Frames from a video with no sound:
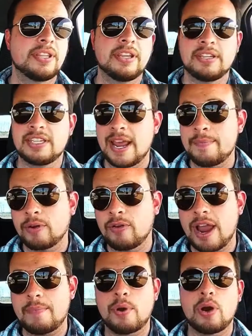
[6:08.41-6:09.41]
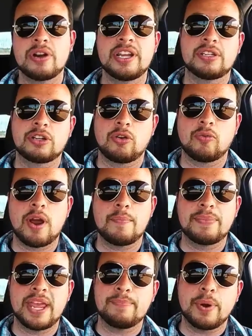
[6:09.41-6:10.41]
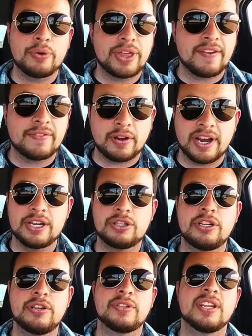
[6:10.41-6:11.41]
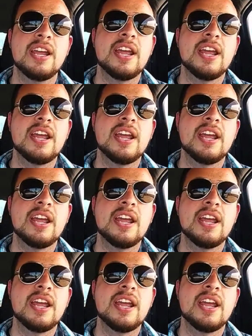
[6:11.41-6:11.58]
The Democrat Party is corrupt. They both have their issues.